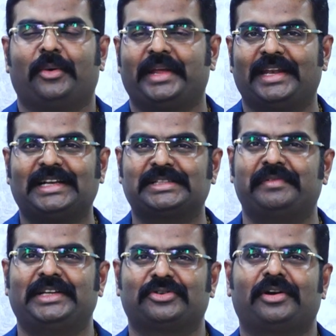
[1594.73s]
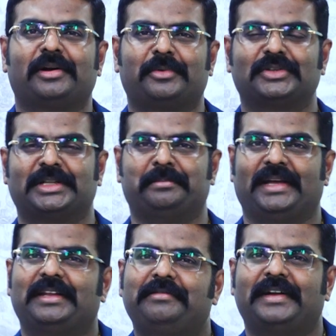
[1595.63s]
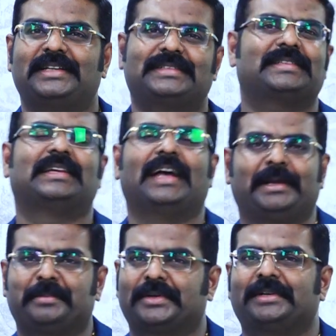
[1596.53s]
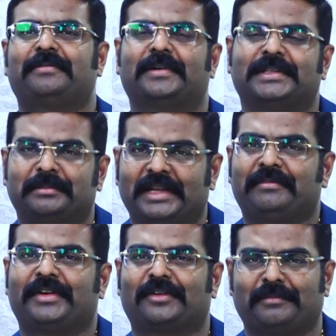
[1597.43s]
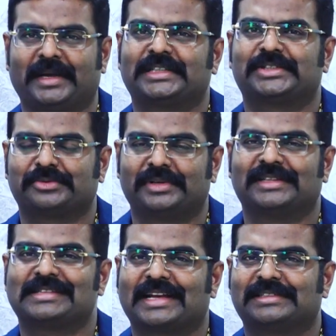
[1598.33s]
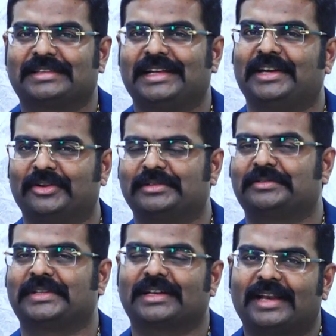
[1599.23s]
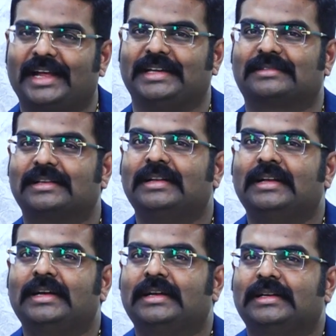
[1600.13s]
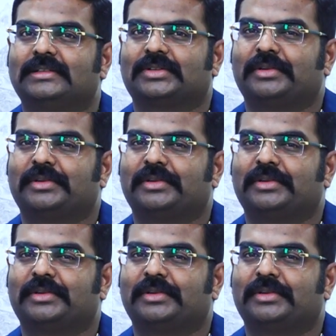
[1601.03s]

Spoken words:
Okay, next we talk about the benefits. I put it for the benefit of my students actually, and also for the clients. So